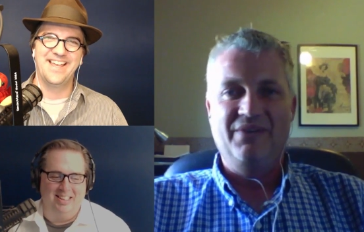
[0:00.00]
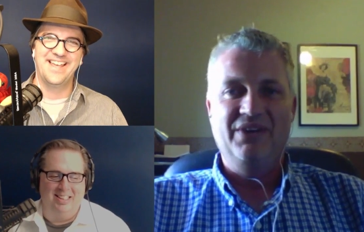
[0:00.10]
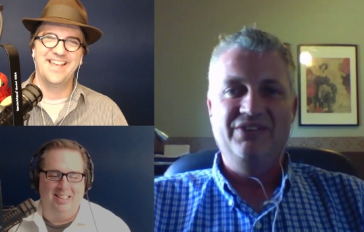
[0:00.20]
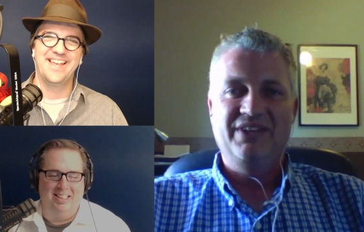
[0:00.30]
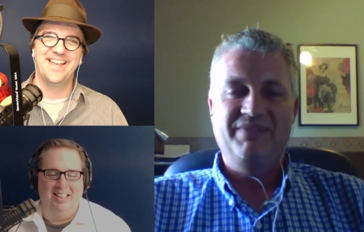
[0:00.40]

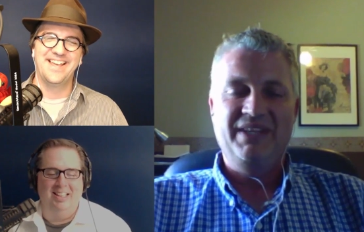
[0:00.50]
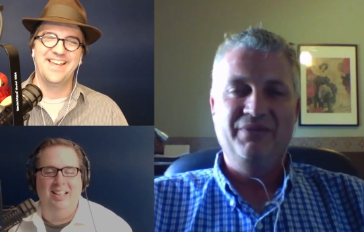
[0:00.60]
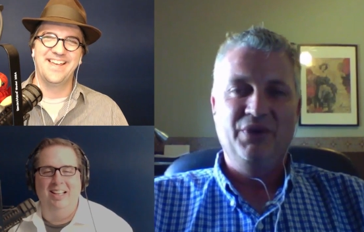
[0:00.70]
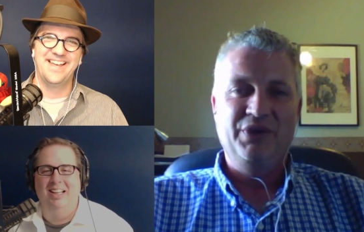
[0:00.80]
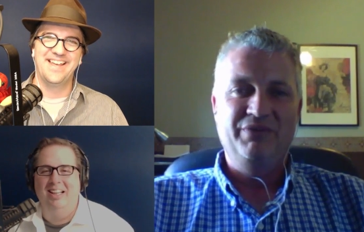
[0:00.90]
Speaker 1: was. I mean,
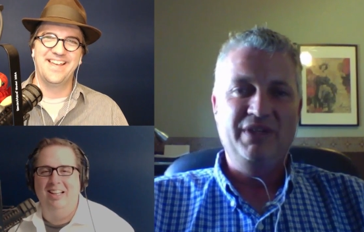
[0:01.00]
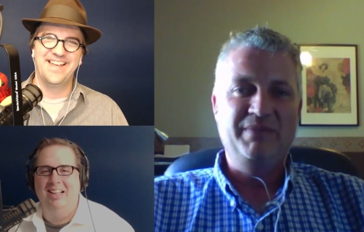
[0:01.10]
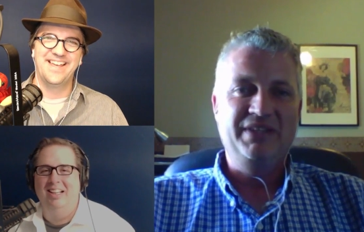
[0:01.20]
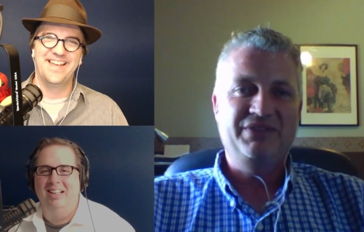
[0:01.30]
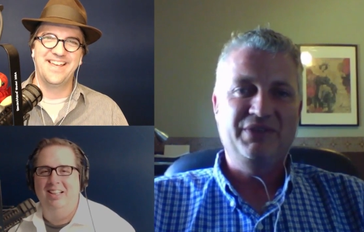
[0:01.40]
he wrote a
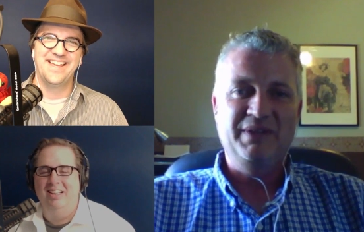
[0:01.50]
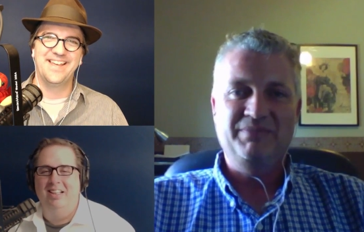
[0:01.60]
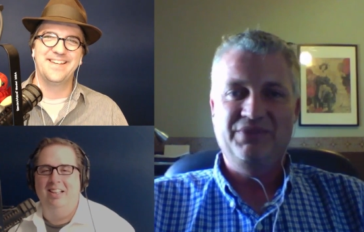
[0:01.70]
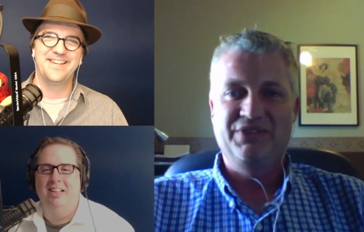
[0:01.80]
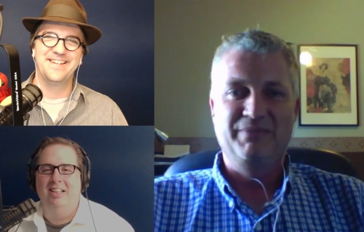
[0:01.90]
VB
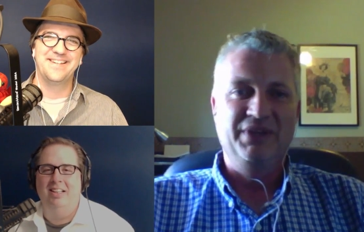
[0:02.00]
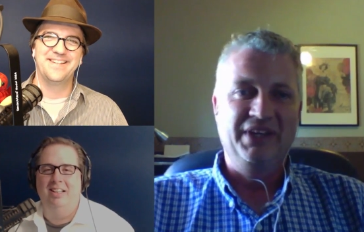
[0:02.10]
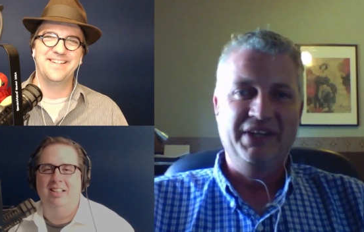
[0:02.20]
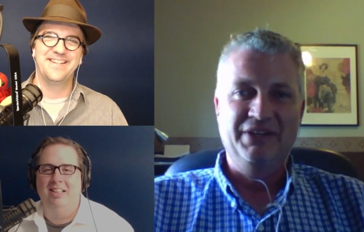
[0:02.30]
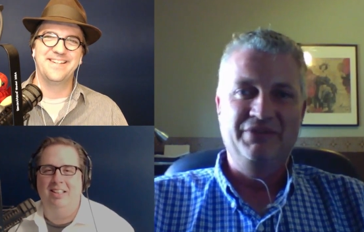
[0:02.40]
script
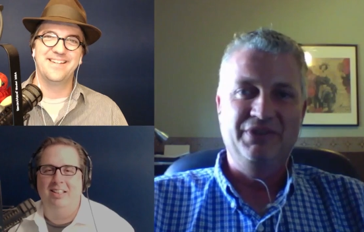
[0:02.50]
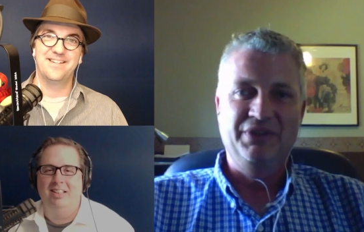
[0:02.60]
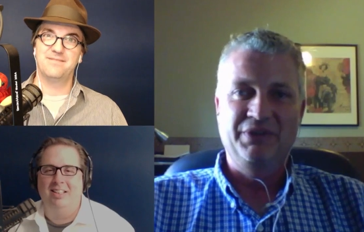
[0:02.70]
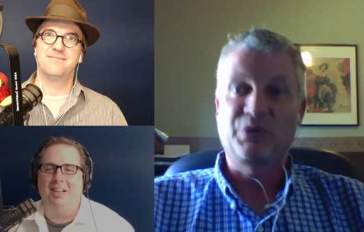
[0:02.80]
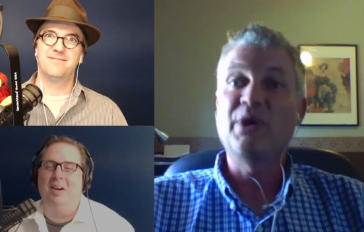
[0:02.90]
simulator
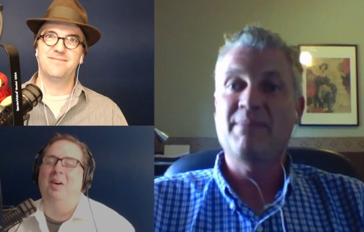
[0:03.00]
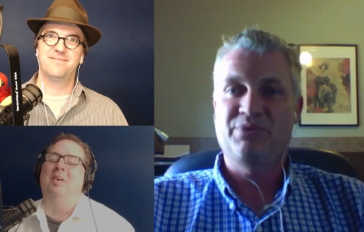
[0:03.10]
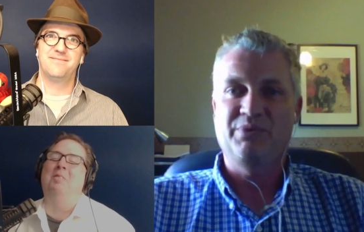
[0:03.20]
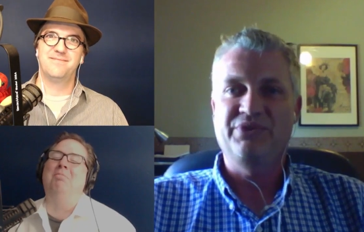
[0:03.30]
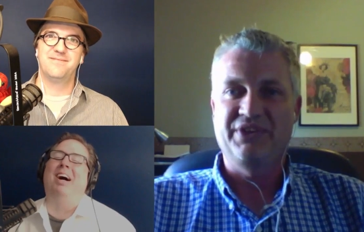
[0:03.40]
for
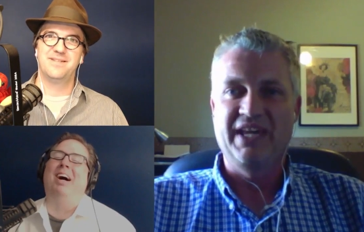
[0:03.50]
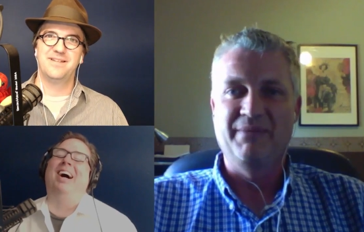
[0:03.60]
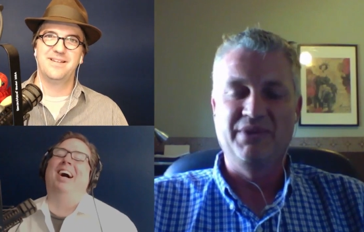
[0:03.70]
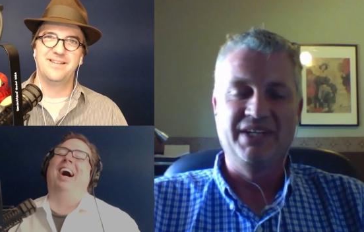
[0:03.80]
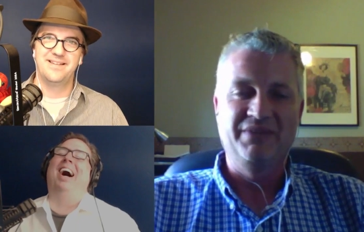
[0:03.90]
Craps was the
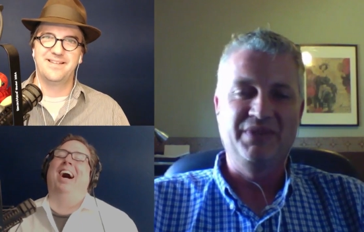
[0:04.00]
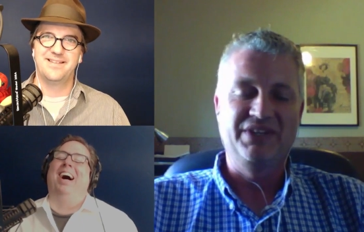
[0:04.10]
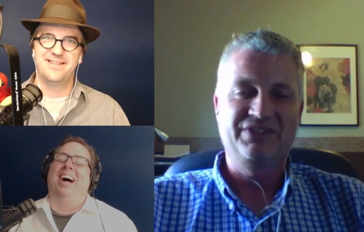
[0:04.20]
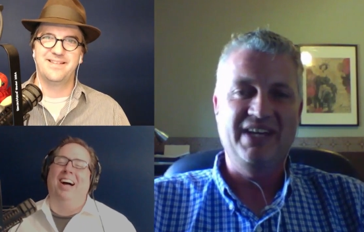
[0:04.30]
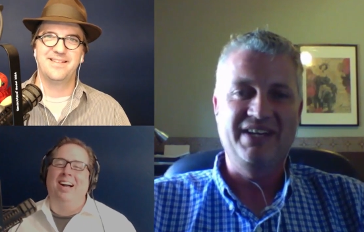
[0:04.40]
game we we
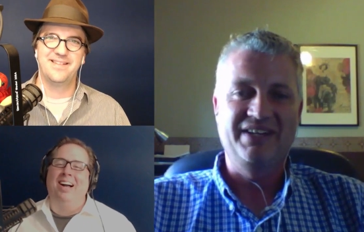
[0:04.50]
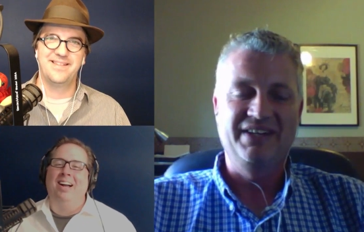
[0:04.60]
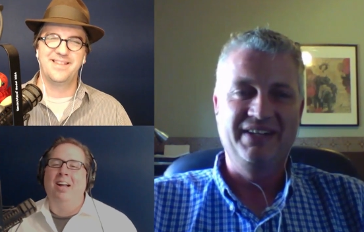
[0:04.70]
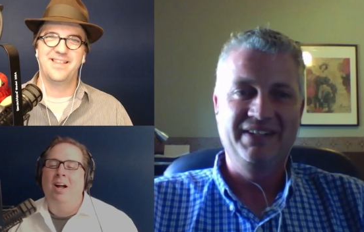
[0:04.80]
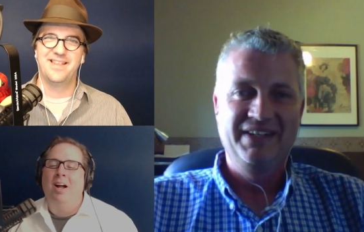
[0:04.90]

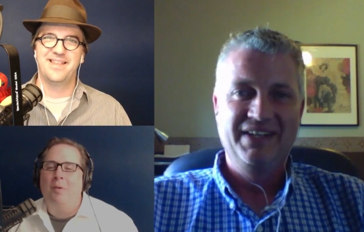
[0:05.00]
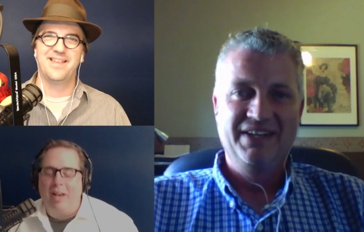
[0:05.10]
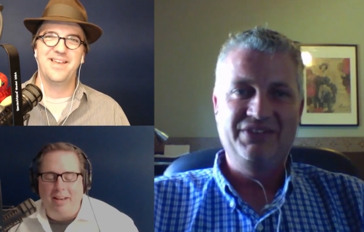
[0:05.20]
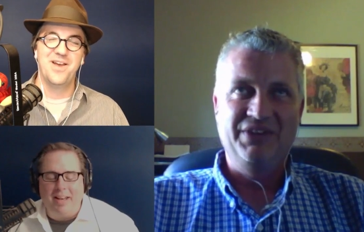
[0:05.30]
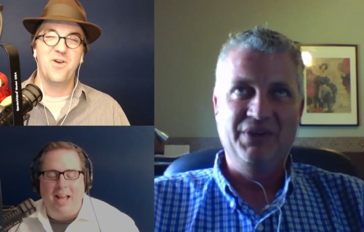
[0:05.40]
decided on.
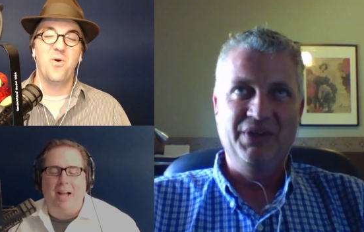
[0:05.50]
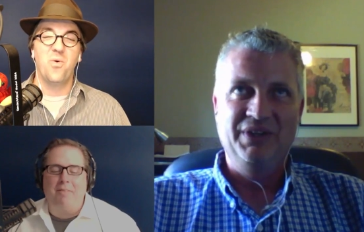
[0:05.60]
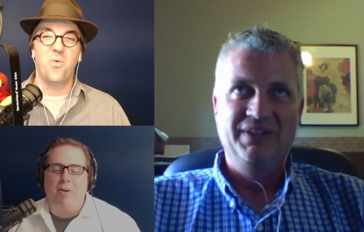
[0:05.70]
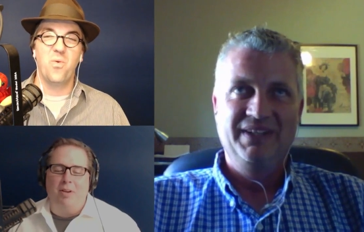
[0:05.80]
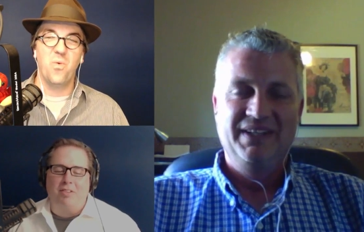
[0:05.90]
Well, and, so, and
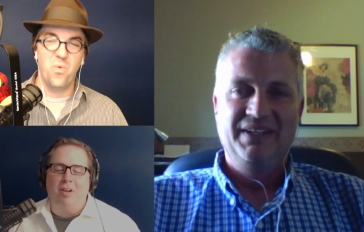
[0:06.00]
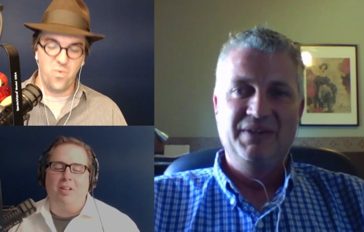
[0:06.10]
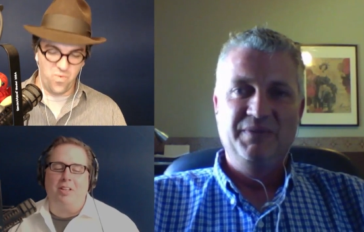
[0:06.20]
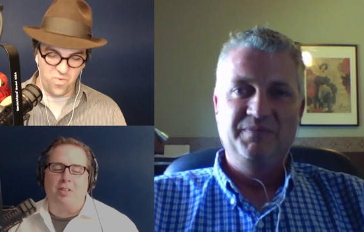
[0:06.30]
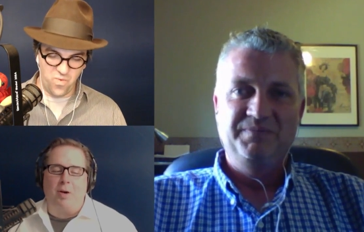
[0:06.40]
I've always
Speaker 2: heard
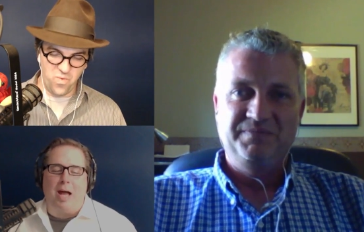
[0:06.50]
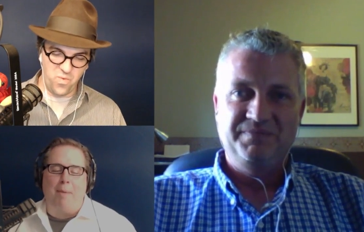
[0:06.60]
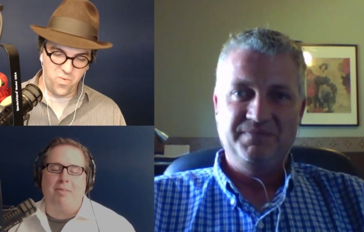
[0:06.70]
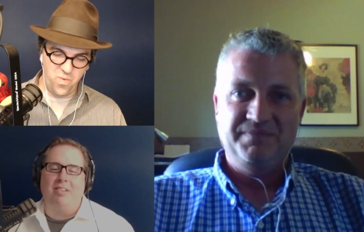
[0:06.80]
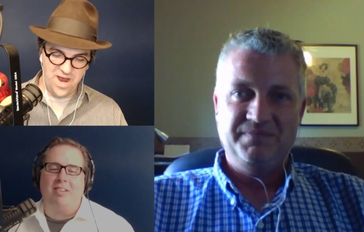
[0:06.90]
that
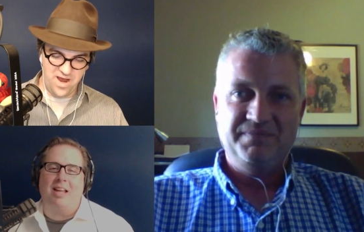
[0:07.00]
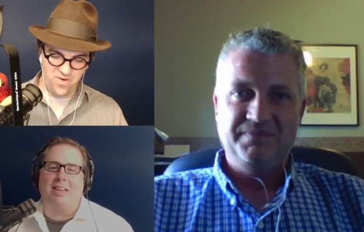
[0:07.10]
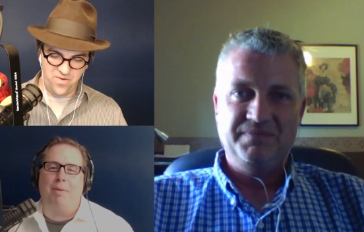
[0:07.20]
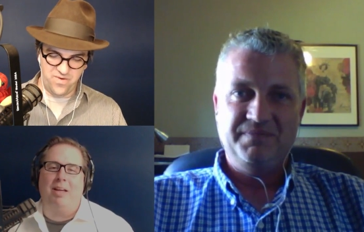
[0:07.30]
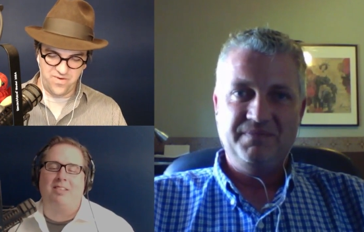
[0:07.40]
Craps has wow. got the
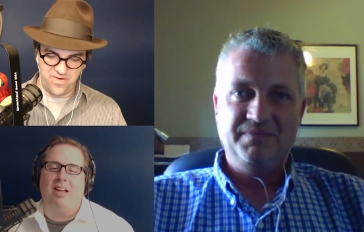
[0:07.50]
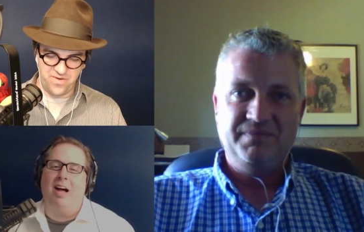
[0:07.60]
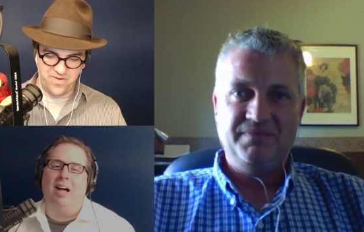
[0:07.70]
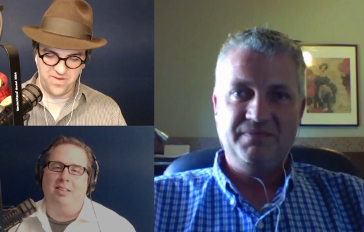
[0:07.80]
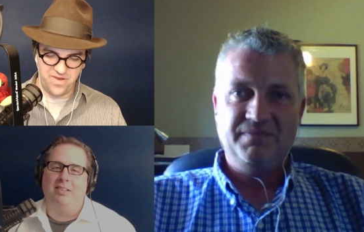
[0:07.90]
best
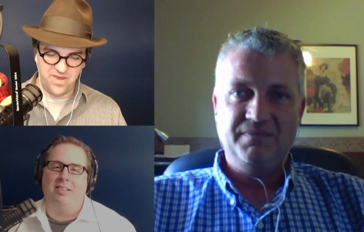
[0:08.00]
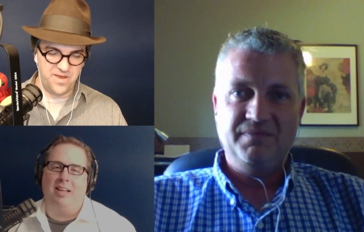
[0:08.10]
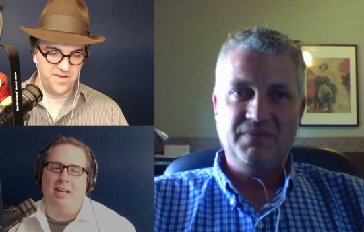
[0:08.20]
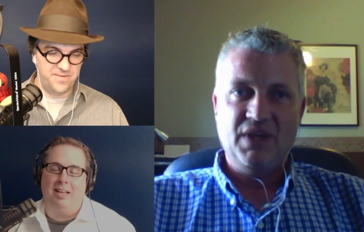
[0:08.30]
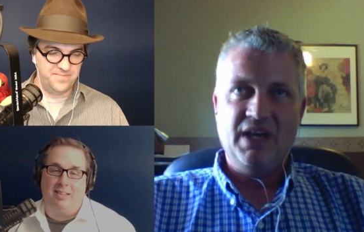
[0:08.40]
odds. Is
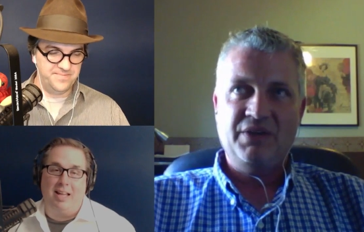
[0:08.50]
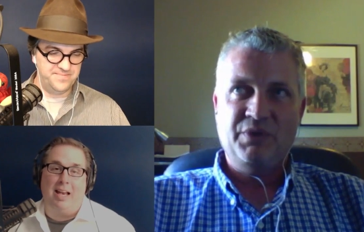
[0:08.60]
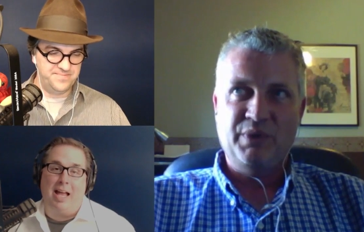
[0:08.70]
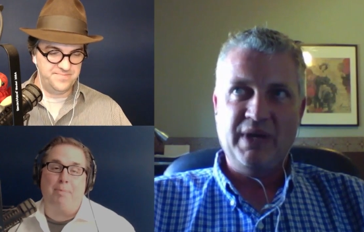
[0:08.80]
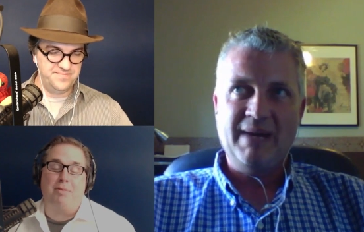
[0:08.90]
that is that
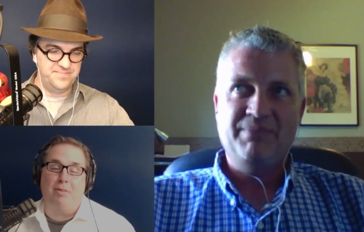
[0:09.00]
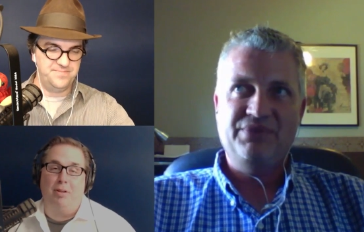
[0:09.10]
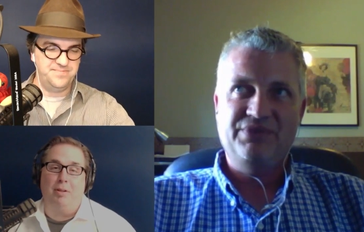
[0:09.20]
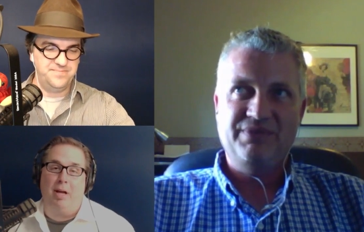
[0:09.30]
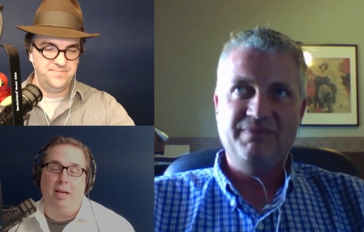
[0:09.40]
absolutely right?